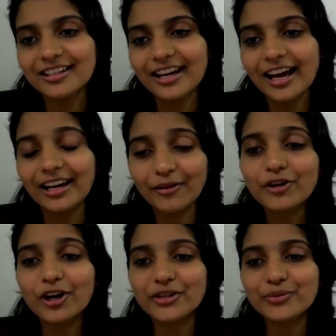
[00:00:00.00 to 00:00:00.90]
And of
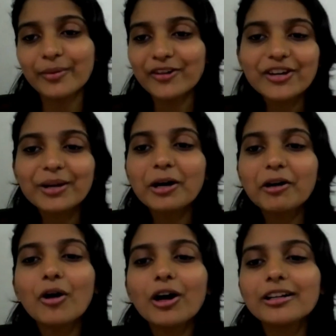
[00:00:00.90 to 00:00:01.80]
course, my dream
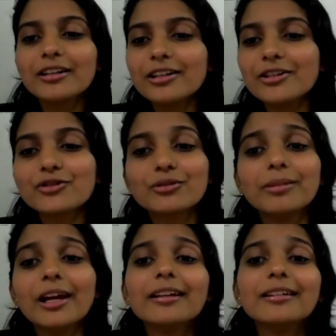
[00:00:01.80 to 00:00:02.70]
award is to
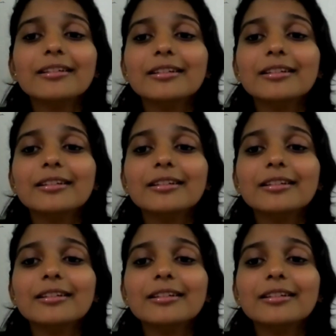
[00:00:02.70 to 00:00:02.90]
play the